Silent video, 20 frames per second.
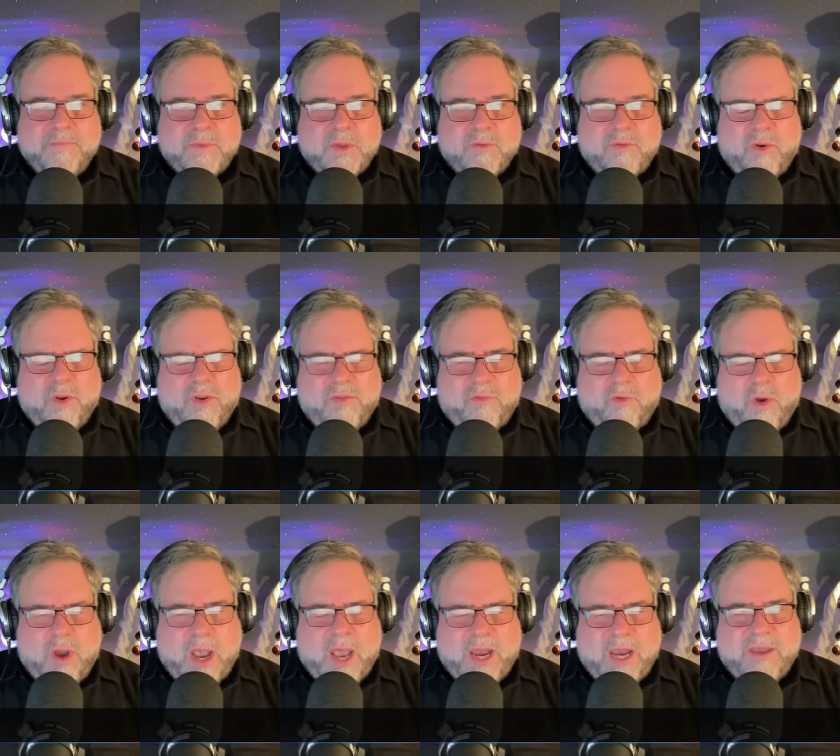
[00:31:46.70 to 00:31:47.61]
for a
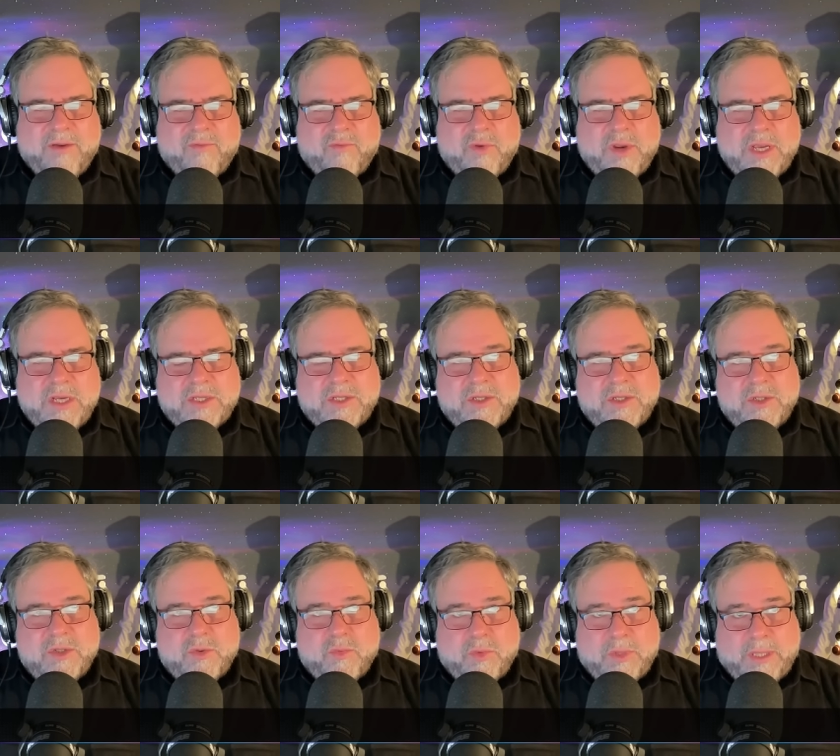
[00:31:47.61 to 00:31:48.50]
variety of
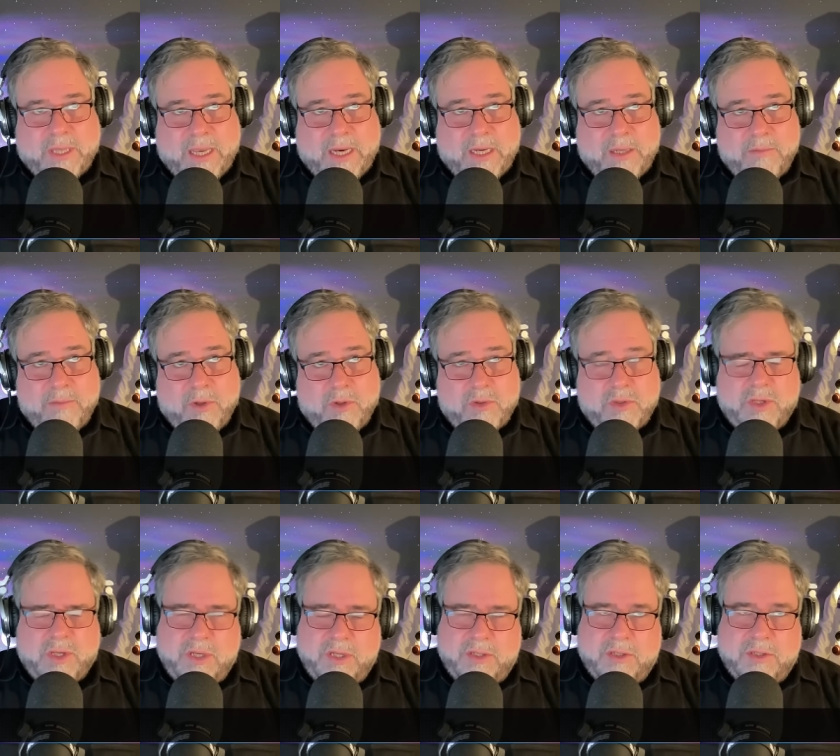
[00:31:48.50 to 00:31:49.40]
reasons related
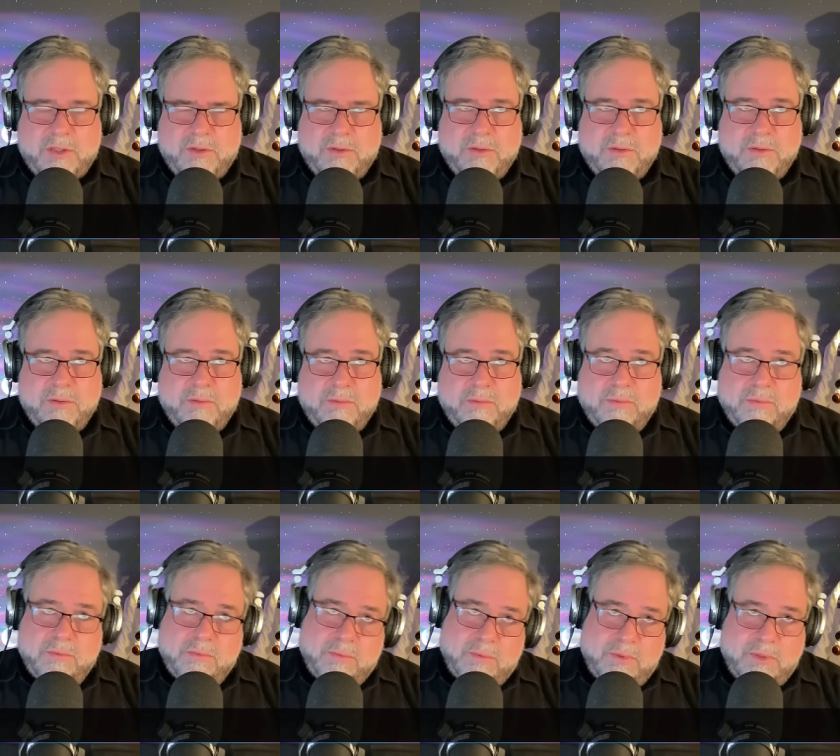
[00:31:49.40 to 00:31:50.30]
mostly to
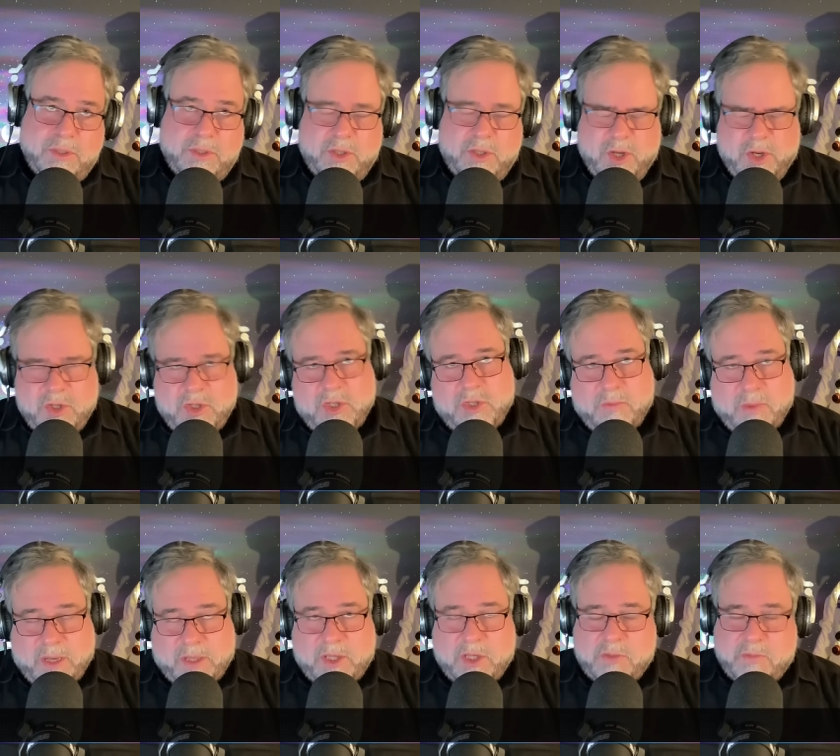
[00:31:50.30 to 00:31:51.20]
decisions
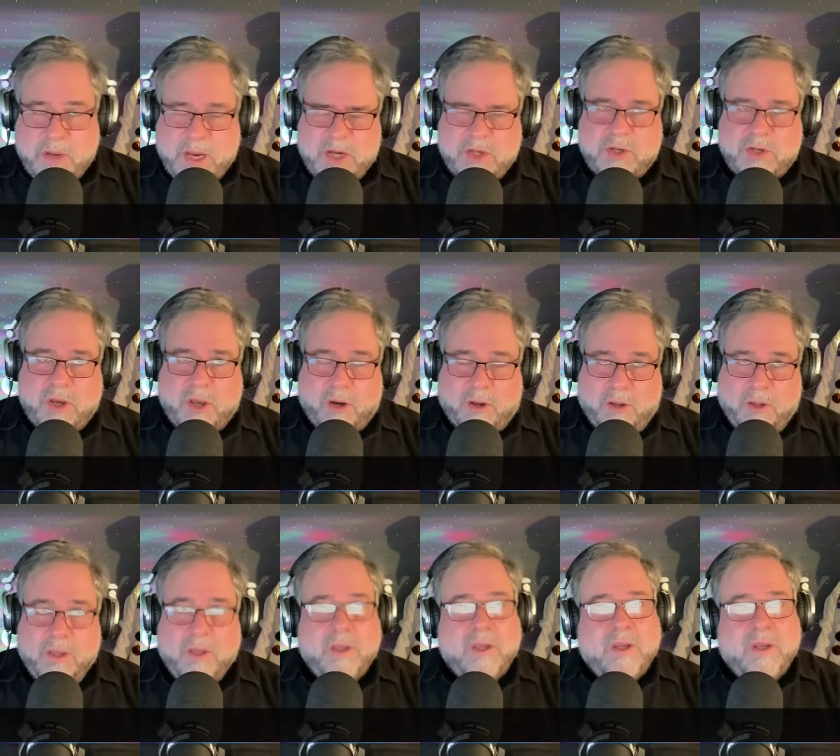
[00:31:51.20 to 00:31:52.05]
about the space shuttle,